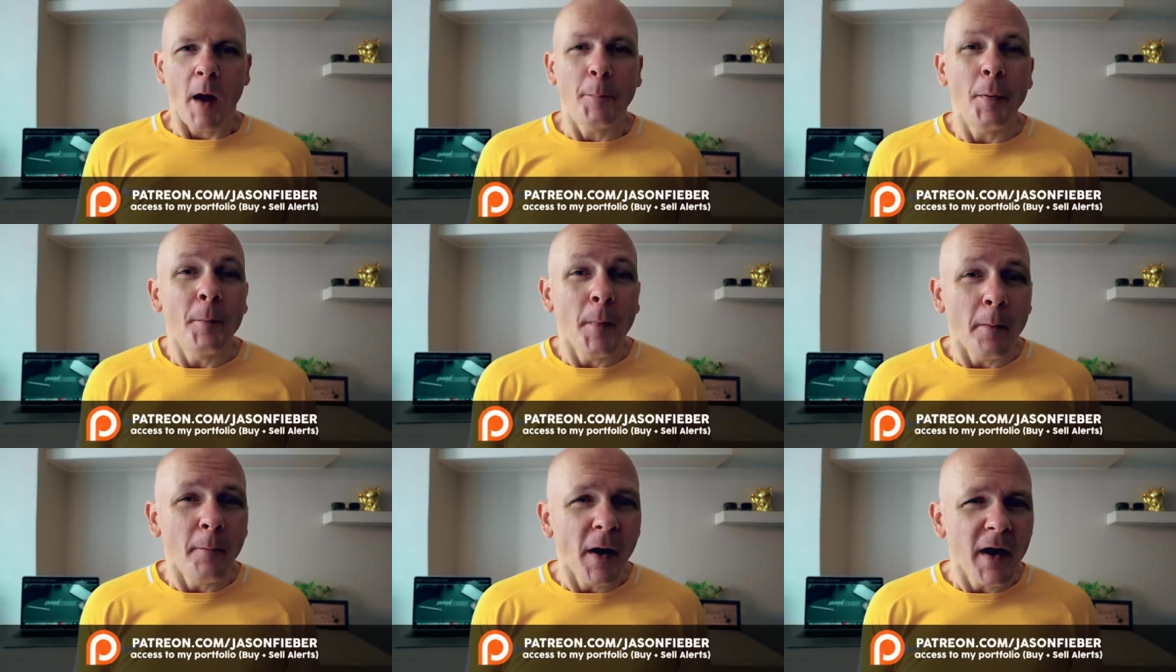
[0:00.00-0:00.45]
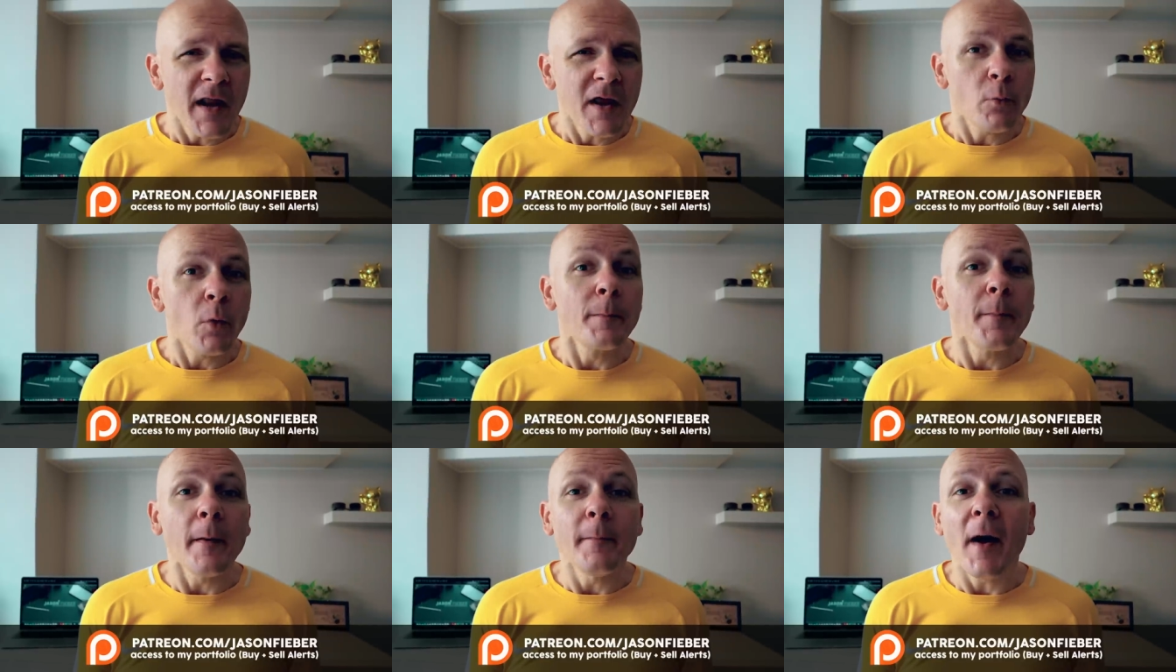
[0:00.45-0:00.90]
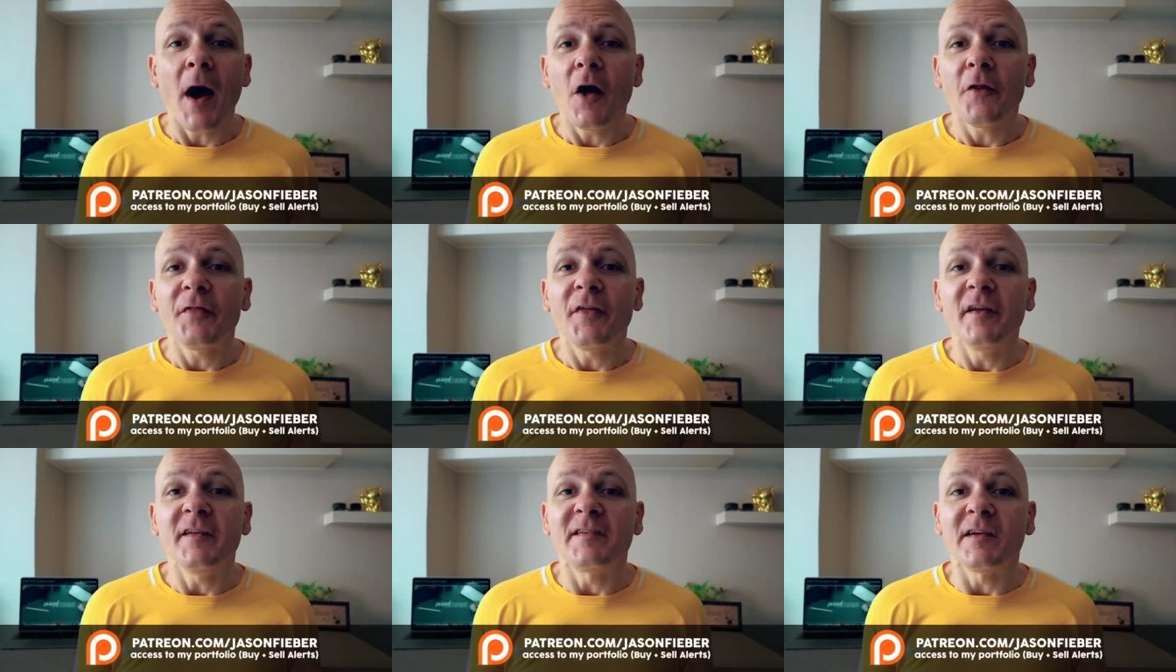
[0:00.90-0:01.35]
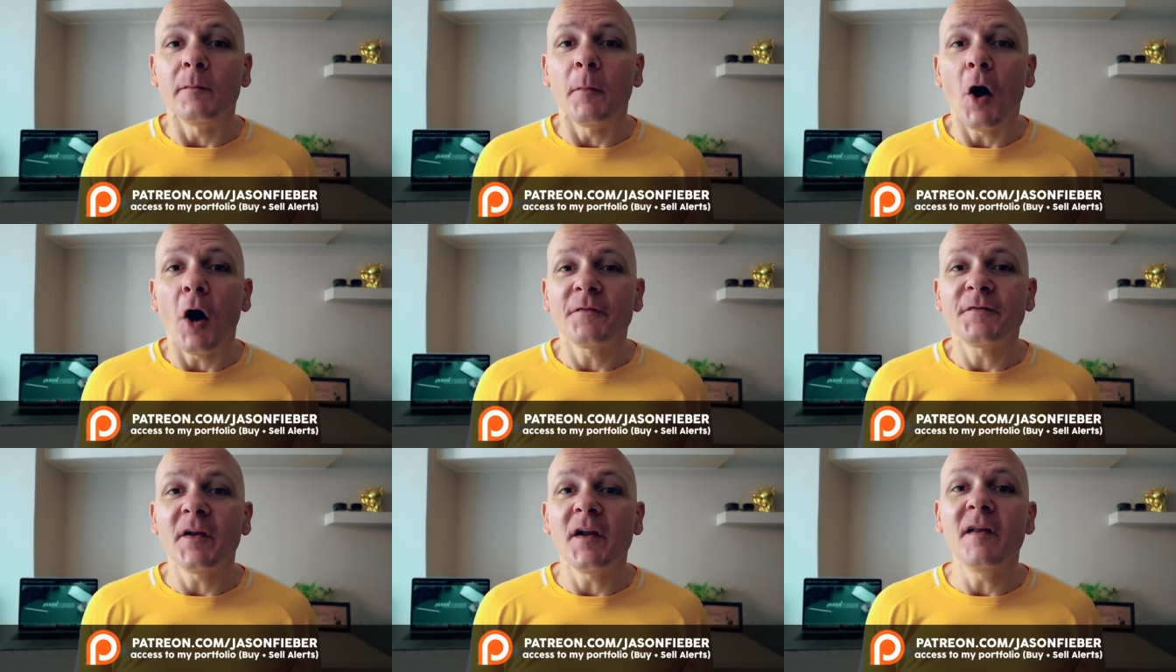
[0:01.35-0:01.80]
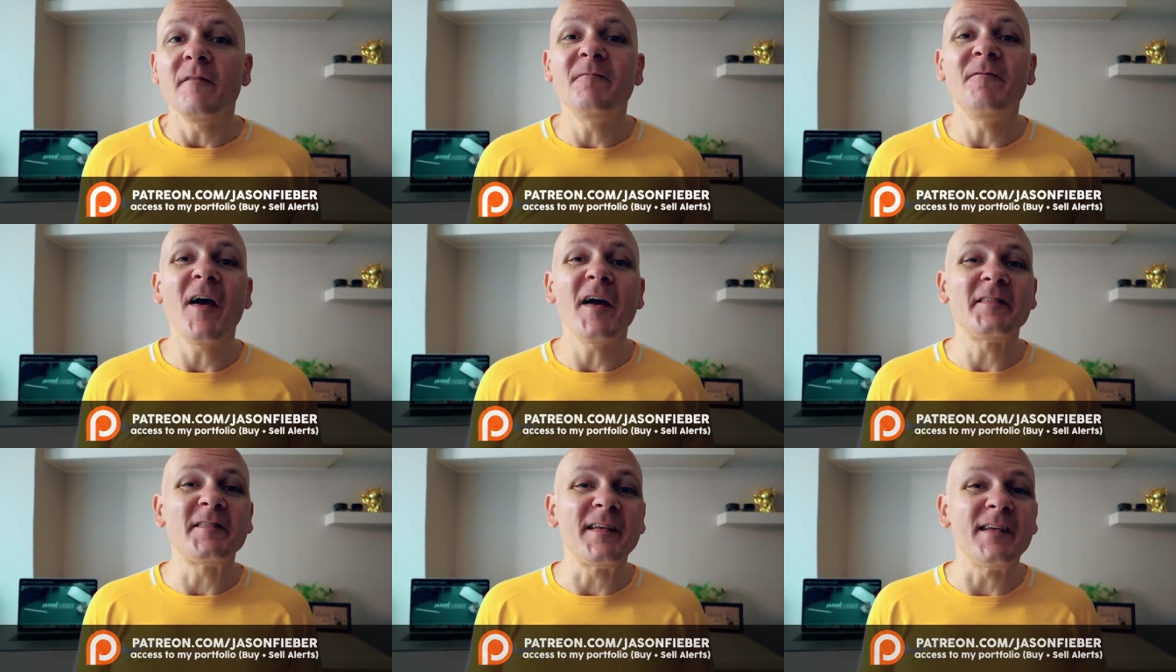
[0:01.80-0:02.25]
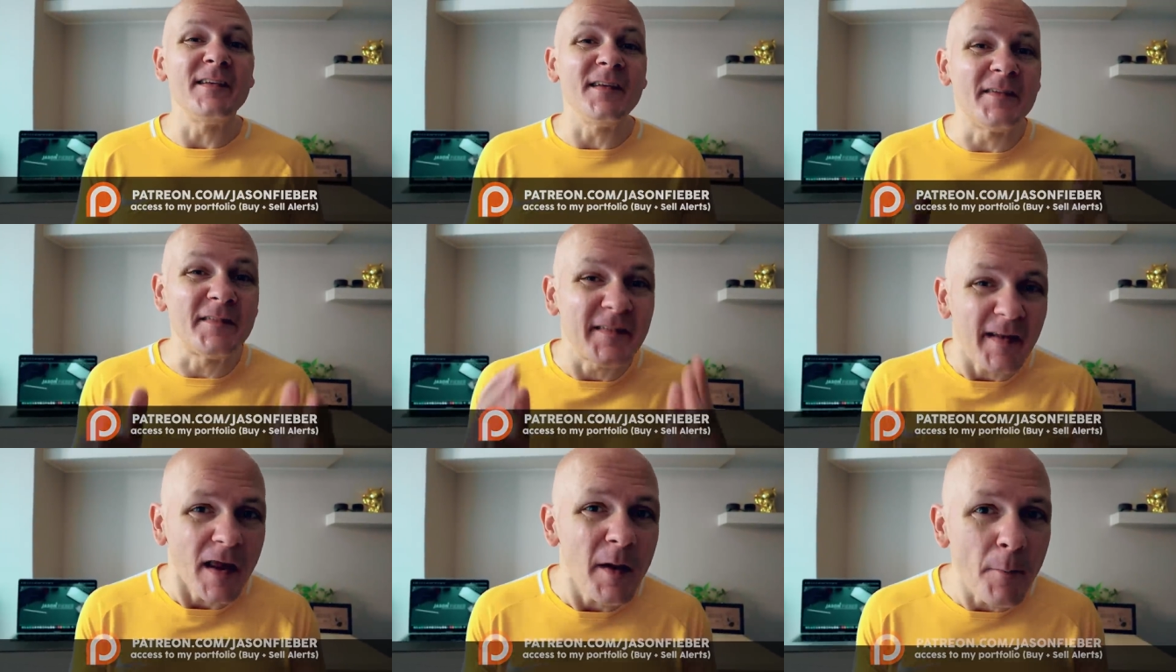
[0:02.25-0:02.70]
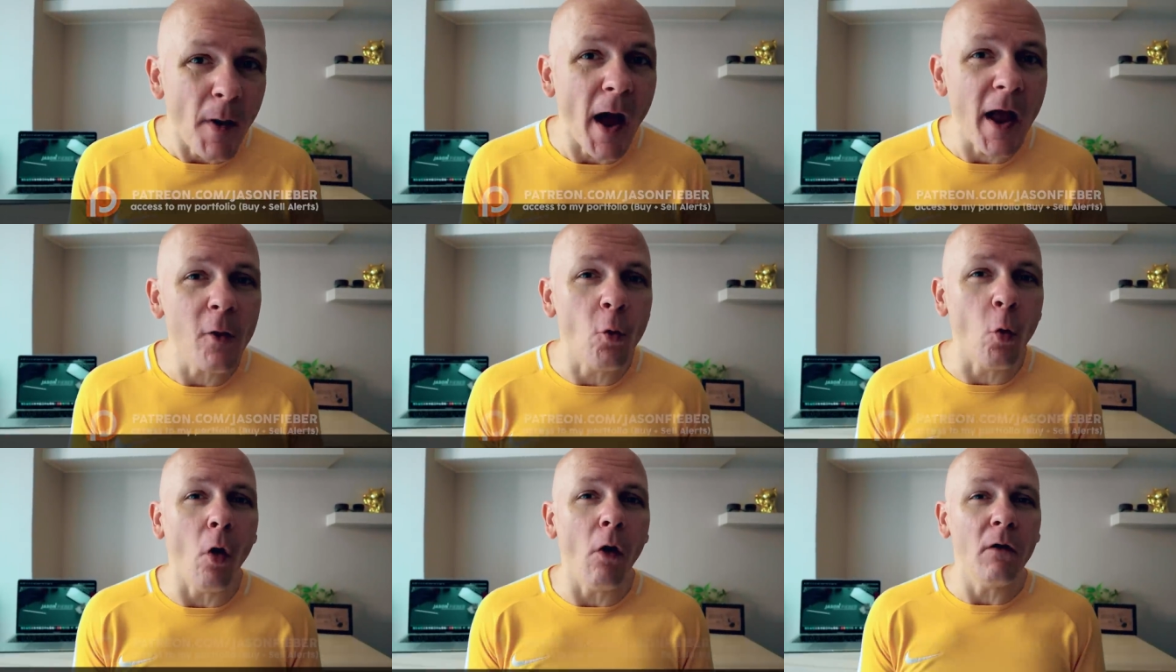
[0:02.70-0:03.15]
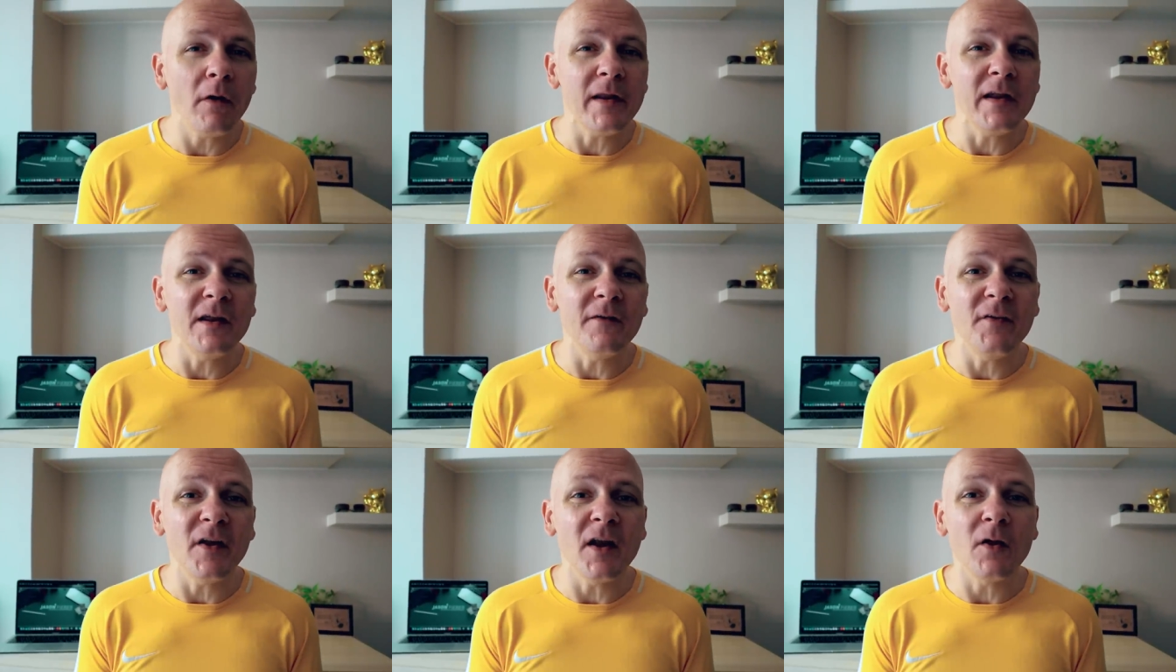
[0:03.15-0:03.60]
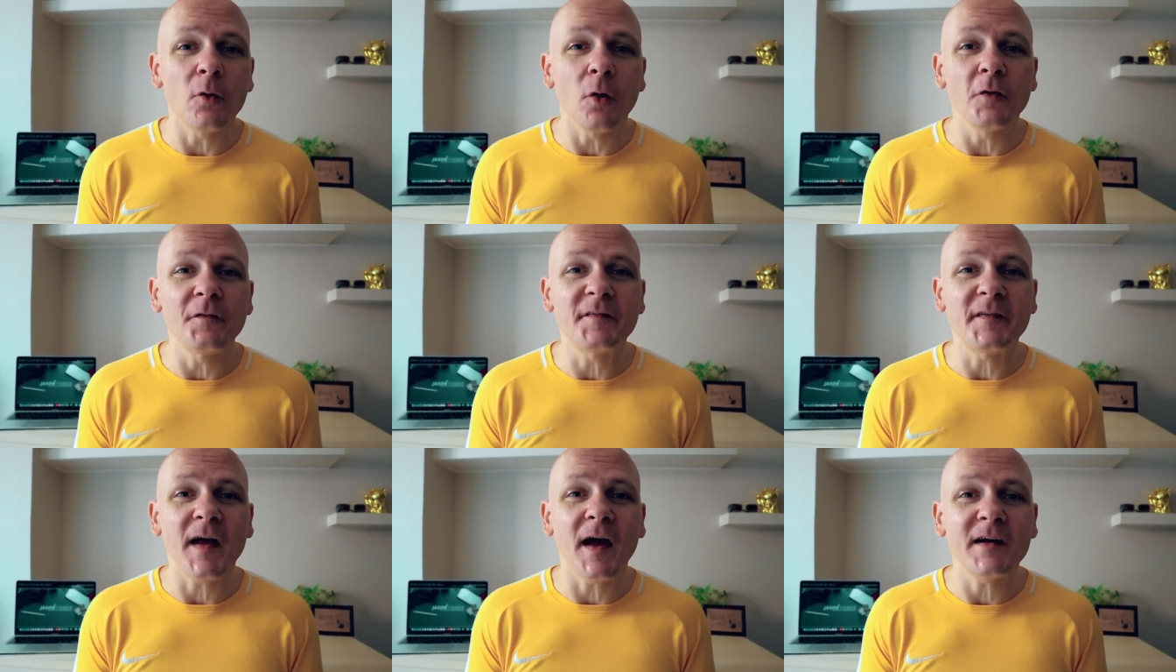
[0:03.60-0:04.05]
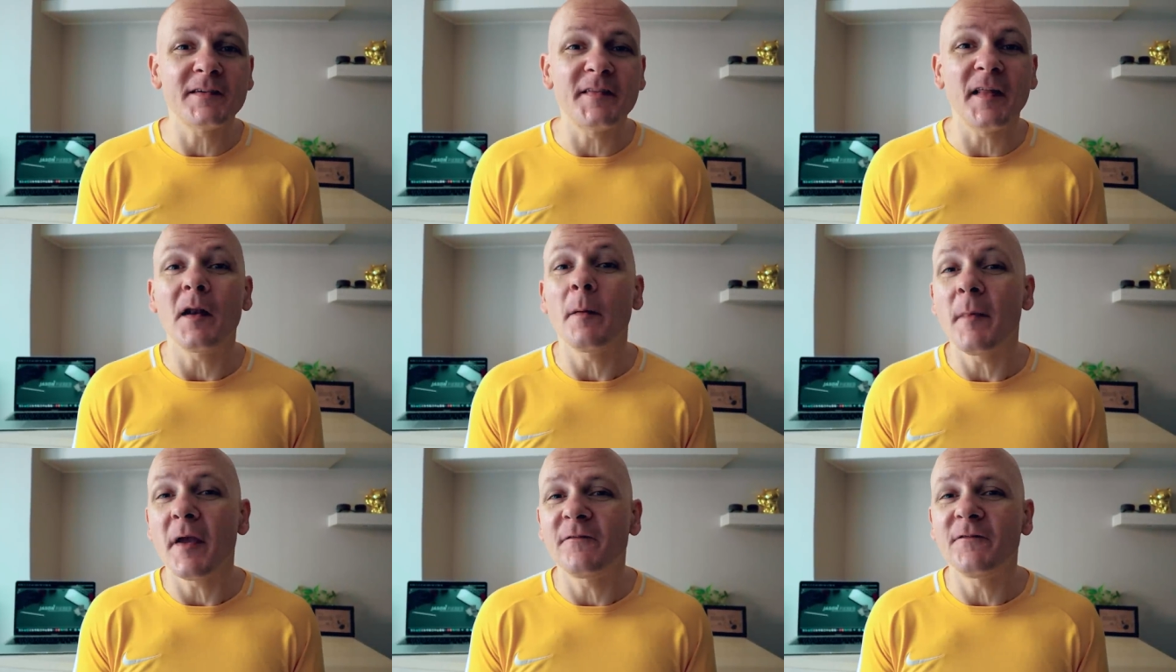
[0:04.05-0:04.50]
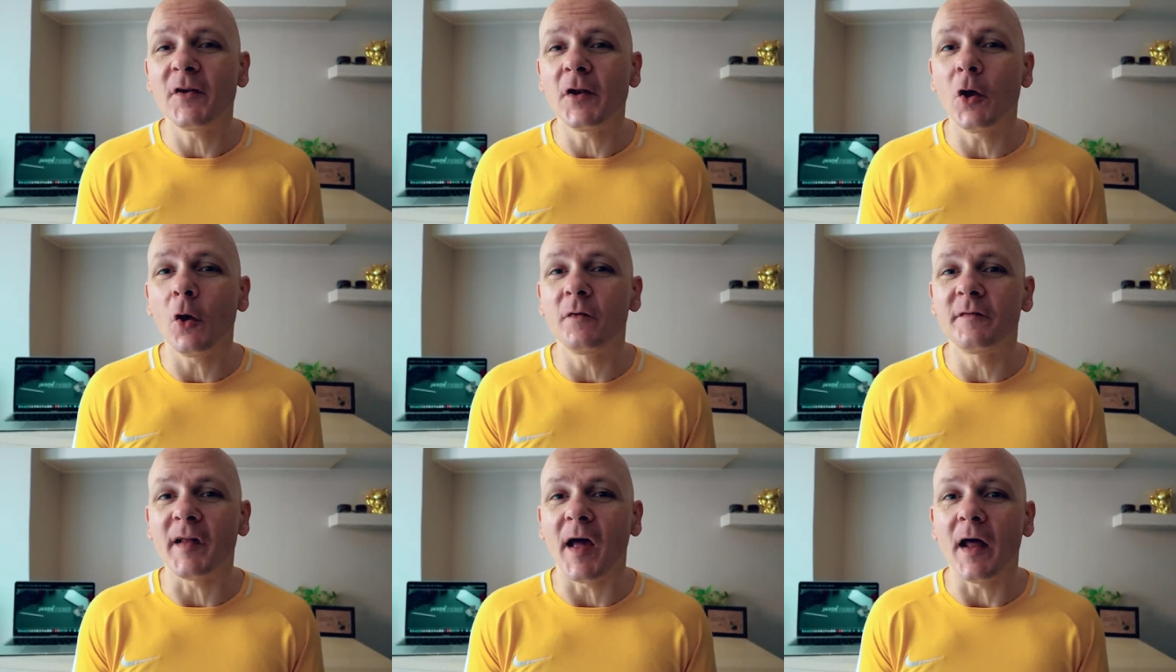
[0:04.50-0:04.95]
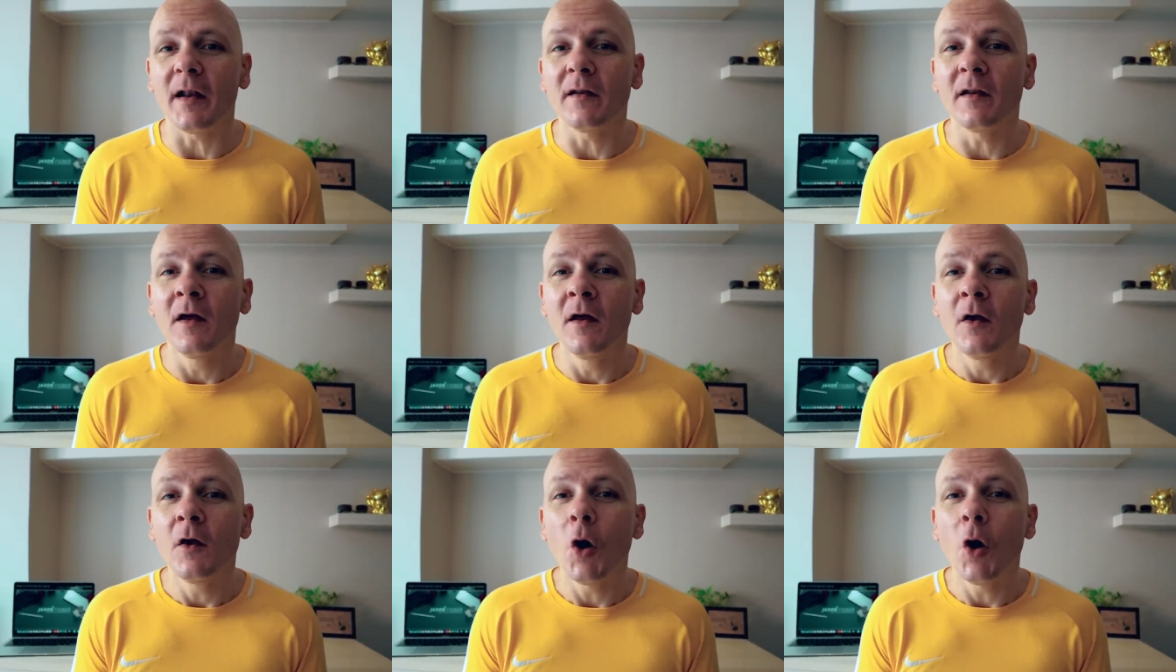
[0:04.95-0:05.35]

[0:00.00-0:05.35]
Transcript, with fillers: I put my money where my mouth is and I'm often invested in the same high quality dividend growth stocks that I make videos on.